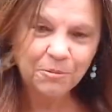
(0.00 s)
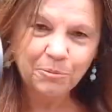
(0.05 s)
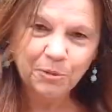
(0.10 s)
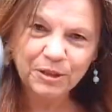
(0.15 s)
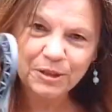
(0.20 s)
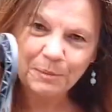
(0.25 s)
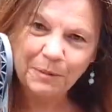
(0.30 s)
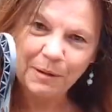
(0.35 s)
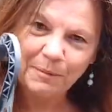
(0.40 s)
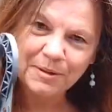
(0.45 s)

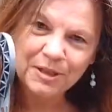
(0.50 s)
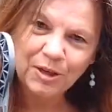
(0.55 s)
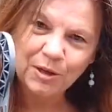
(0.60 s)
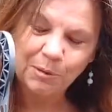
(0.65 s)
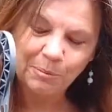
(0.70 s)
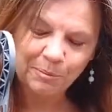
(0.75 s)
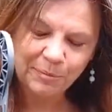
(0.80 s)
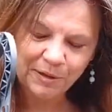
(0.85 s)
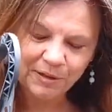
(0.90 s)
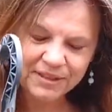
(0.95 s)
multi-purpose
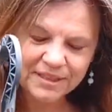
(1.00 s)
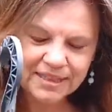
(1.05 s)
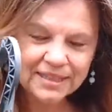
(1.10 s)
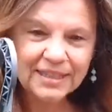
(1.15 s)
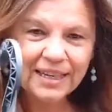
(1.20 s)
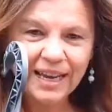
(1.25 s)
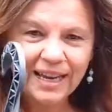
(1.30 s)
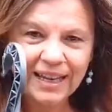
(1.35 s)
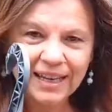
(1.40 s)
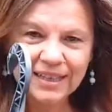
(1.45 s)

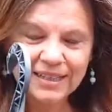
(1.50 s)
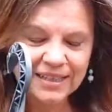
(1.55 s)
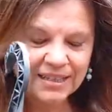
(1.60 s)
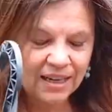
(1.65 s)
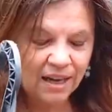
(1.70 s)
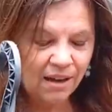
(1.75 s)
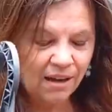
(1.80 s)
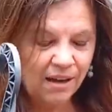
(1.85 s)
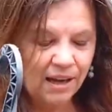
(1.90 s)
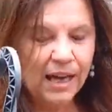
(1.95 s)
compost,
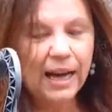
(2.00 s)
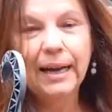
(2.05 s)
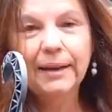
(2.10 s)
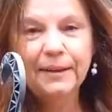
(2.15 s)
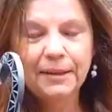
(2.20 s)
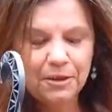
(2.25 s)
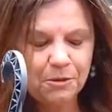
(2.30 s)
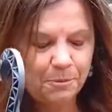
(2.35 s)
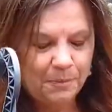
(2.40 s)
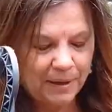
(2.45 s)
and
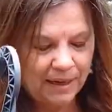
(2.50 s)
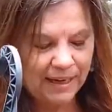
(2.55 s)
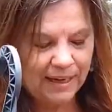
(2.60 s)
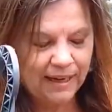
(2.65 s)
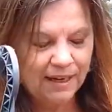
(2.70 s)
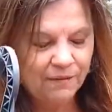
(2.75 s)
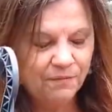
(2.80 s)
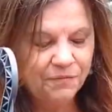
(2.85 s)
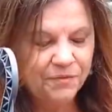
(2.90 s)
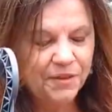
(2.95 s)
I'm going to
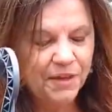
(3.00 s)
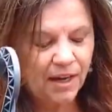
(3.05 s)
be